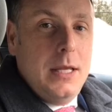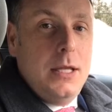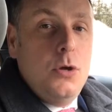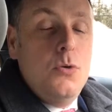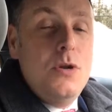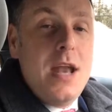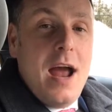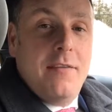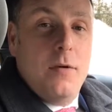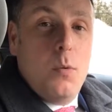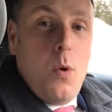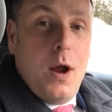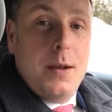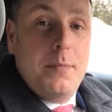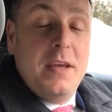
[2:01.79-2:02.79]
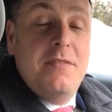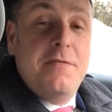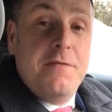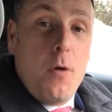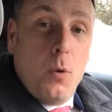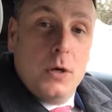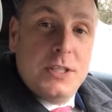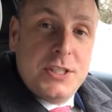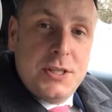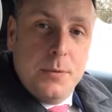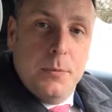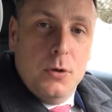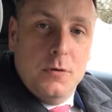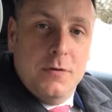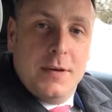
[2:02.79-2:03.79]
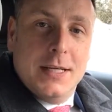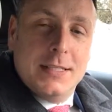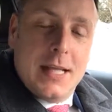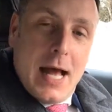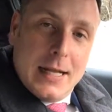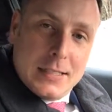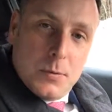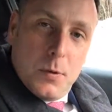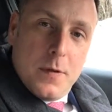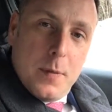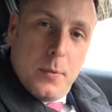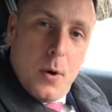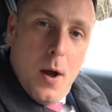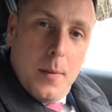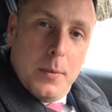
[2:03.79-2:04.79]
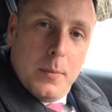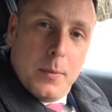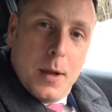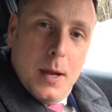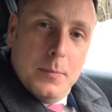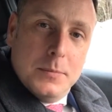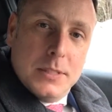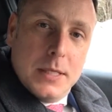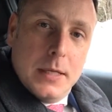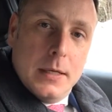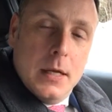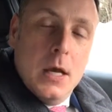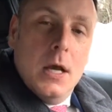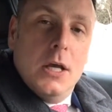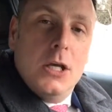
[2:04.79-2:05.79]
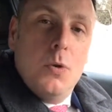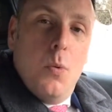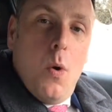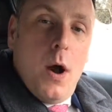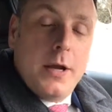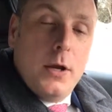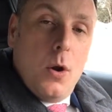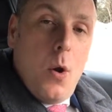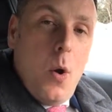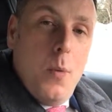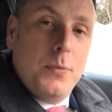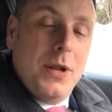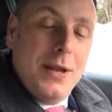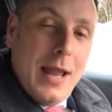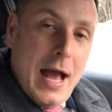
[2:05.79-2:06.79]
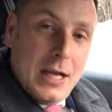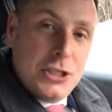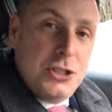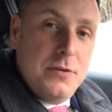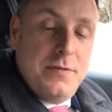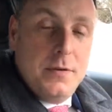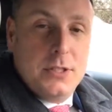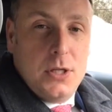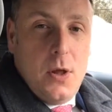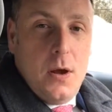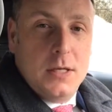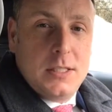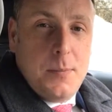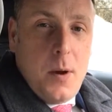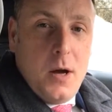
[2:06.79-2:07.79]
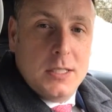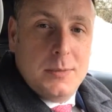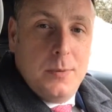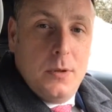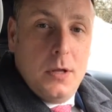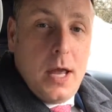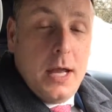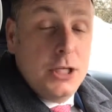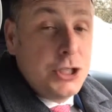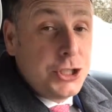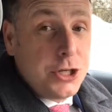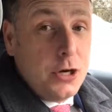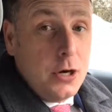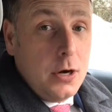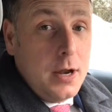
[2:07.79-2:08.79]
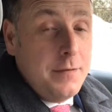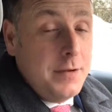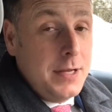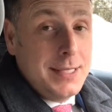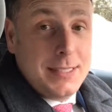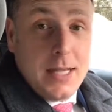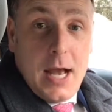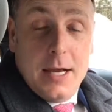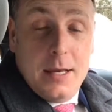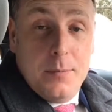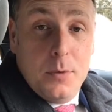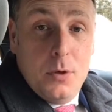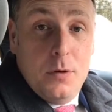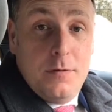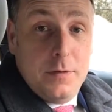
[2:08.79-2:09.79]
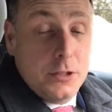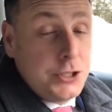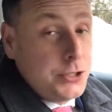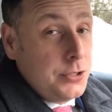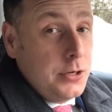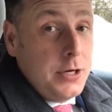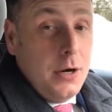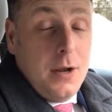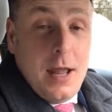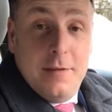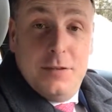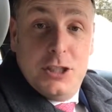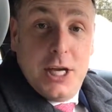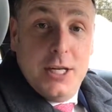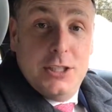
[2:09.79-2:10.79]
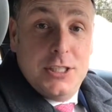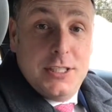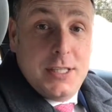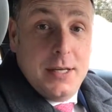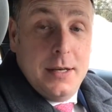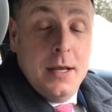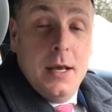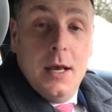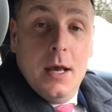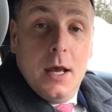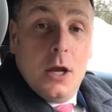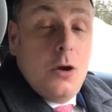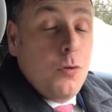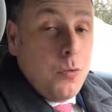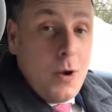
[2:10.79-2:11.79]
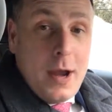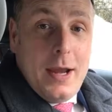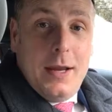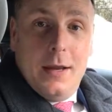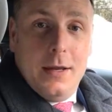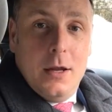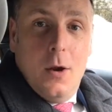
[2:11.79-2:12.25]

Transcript: you never want to be forced to move, because that's where the problem comes in. You want your home to last you for as long as possible. And sure, if you decide to move, or sure, your life changes, and great,